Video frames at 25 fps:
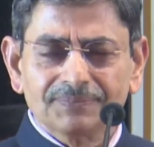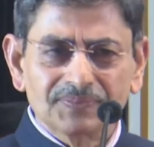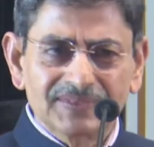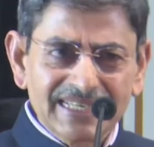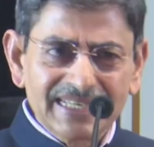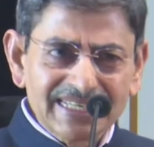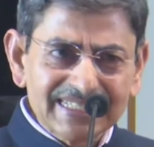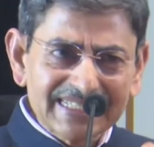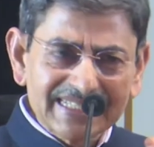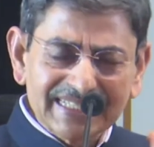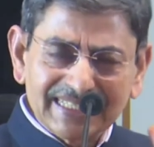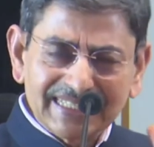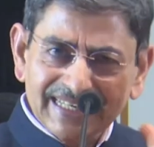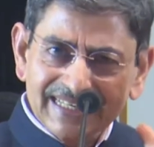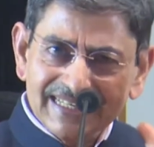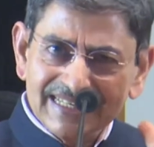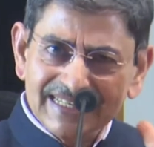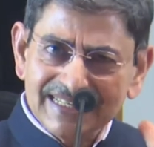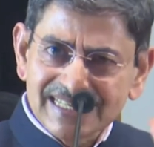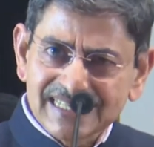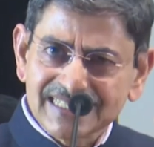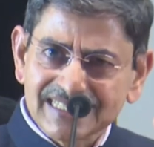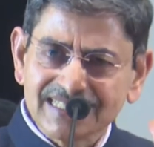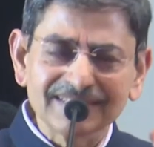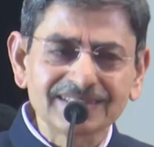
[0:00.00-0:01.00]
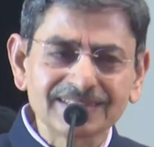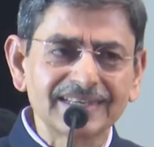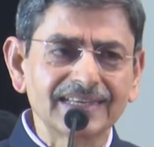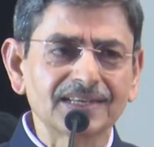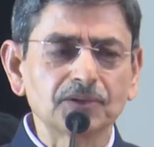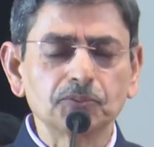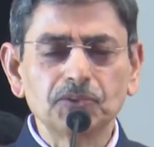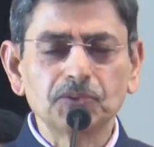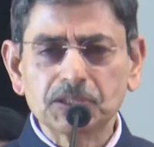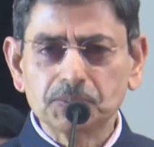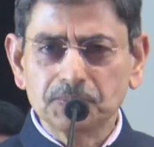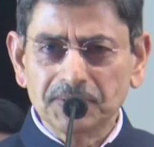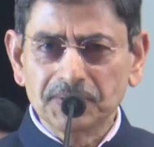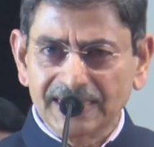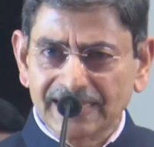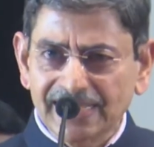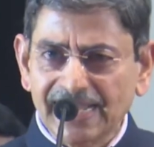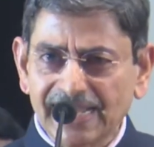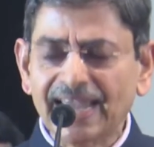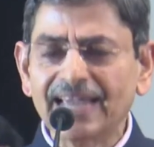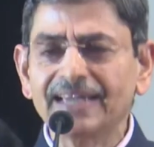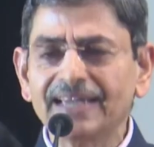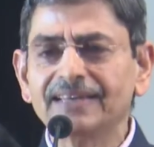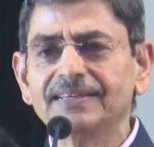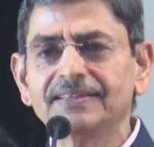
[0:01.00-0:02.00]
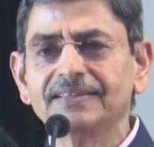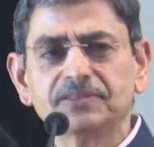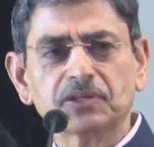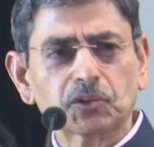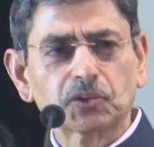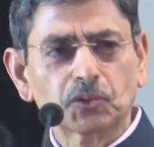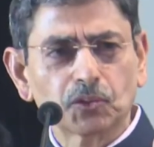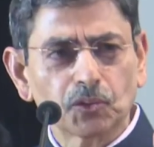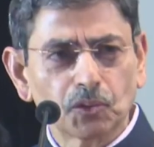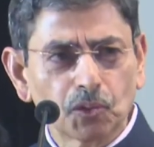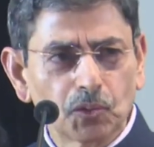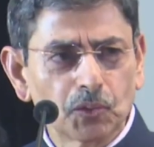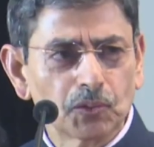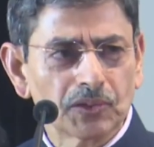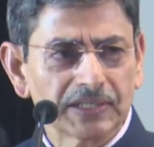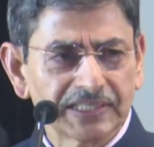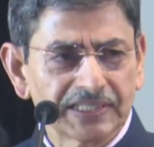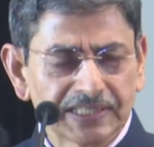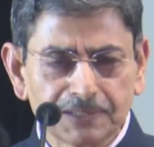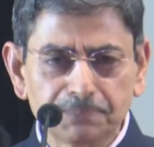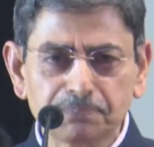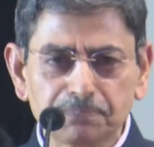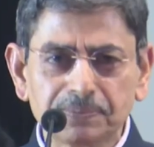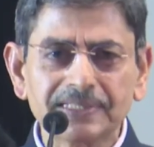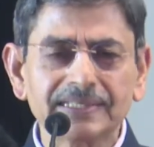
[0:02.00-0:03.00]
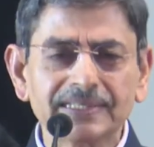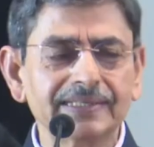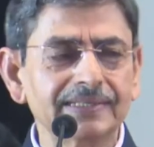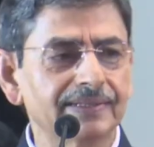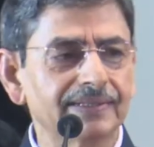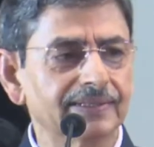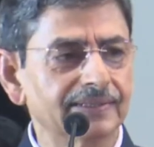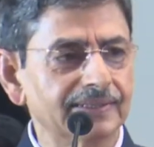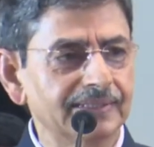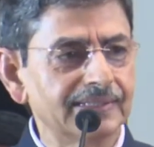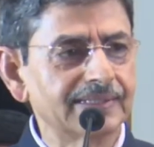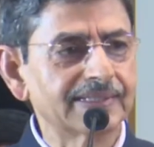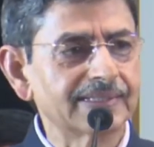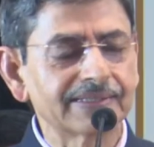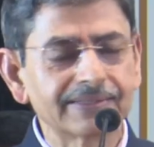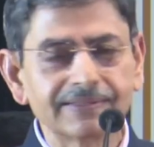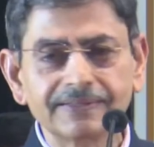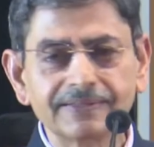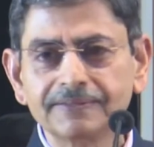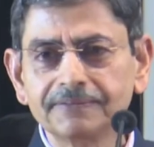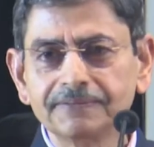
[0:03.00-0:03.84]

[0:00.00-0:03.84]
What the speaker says: This conditioning, which began in the colonial period,